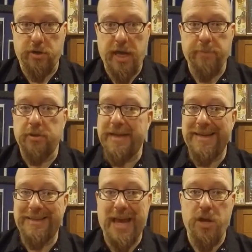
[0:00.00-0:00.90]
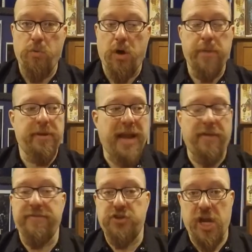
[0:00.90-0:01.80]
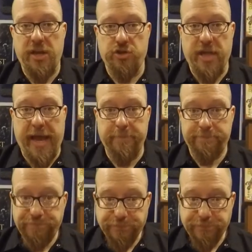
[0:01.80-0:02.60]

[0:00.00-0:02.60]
labeled as Gate One, but now they've changed that.